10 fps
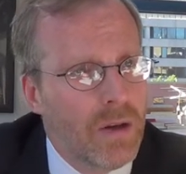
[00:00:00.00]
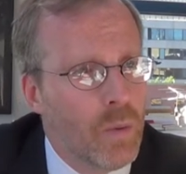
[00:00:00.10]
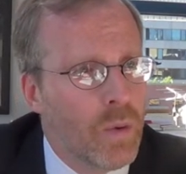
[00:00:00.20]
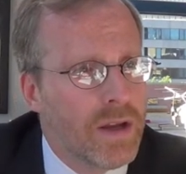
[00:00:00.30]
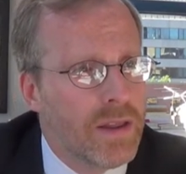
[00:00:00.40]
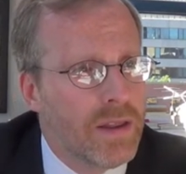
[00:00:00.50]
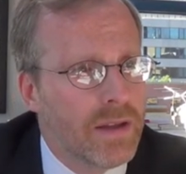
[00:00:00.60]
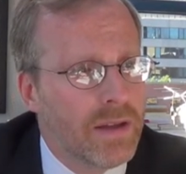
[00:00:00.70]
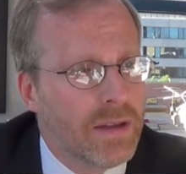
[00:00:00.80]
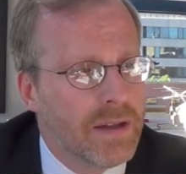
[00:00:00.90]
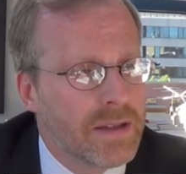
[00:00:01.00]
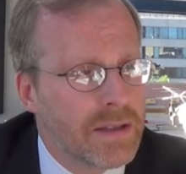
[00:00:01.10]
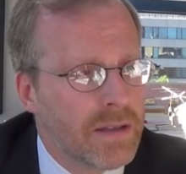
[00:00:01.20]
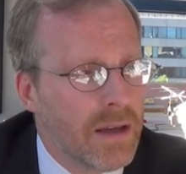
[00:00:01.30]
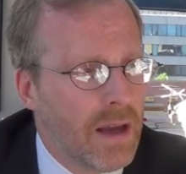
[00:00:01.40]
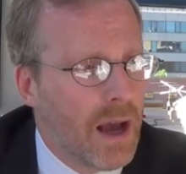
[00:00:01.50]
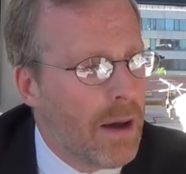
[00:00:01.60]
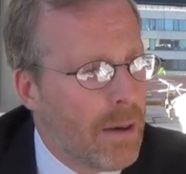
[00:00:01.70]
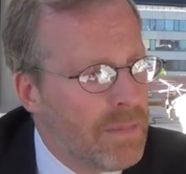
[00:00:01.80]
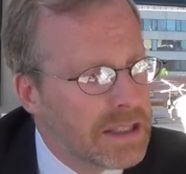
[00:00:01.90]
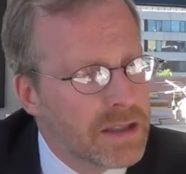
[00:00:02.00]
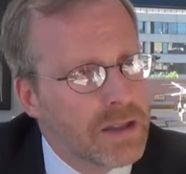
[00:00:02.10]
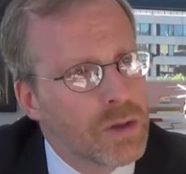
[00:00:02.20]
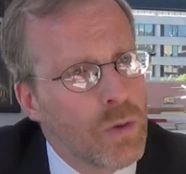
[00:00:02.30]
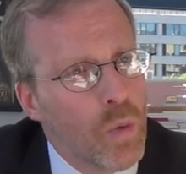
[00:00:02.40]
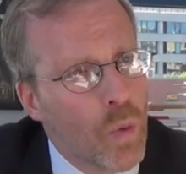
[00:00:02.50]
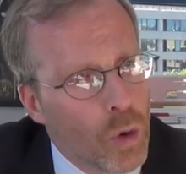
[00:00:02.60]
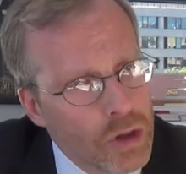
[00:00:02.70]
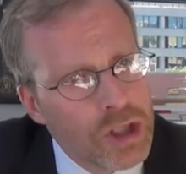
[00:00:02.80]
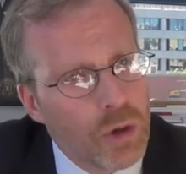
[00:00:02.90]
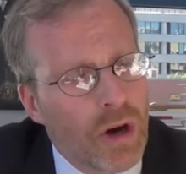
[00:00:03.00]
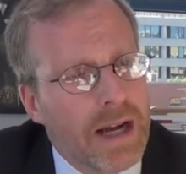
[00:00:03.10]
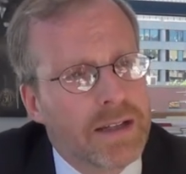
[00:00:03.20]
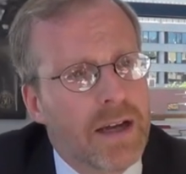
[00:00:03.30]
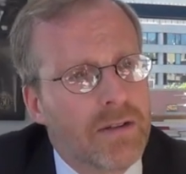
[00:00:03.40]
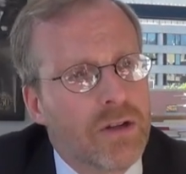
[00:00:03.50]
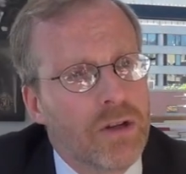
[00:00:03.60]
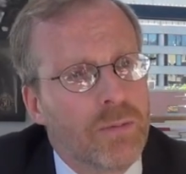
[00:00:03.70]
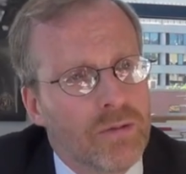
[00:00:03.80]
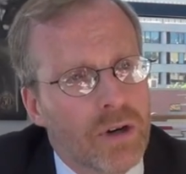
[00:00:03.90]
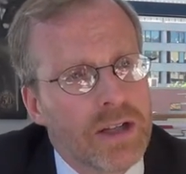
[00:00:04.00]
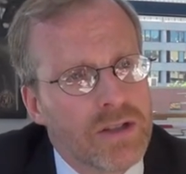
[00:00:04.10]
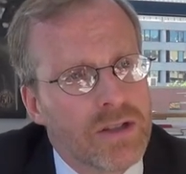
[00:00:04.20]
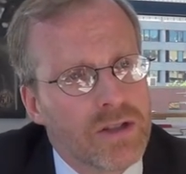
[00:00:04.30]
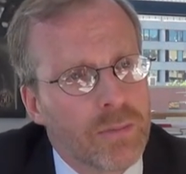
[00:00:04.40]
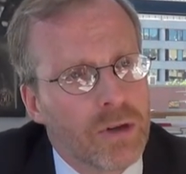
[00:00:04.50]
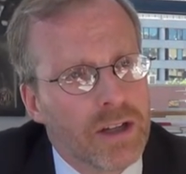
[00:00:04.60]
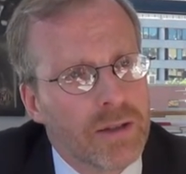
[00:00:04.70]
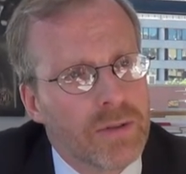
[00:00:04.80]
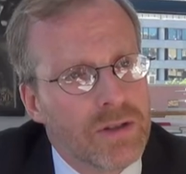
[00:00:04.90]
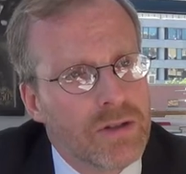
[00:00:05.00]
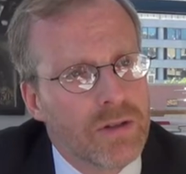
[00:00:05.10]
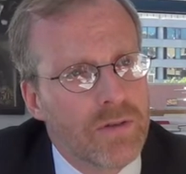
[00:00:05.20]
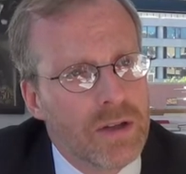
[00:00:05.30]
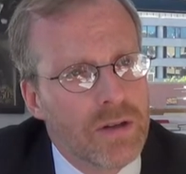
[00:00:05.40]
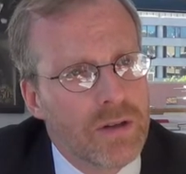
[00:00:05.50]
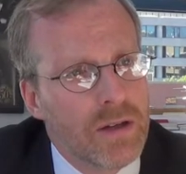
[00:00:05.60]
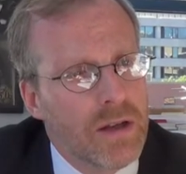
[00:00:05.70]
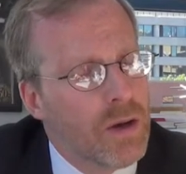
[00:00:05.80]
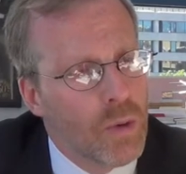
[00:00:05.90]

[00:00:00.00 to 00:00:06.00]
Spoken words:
with this, amidst this worst crackdown in human rights since the breakup of the Soviet Union.